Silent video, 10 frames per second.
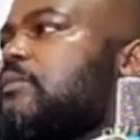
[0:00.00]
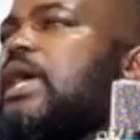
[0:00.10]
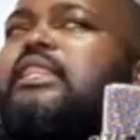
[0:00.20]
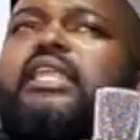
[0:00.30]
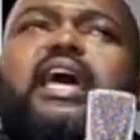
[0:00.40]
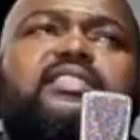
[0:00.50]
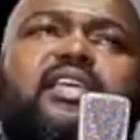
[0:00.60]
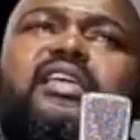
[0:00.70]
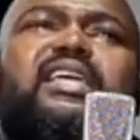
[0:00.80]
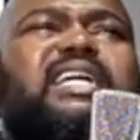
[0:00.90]
and then I say,
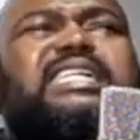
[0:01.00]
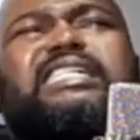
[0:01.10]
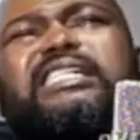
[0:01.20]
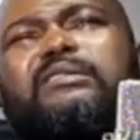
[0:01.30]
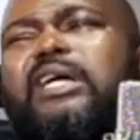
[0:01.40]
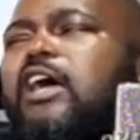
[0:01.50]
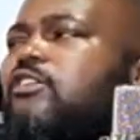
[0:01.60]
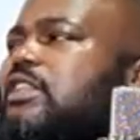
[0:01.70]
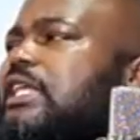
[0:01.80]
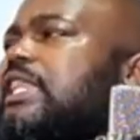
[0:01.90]
but I
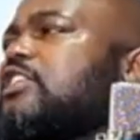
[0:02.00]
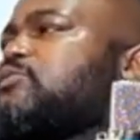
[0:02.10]
don't think that's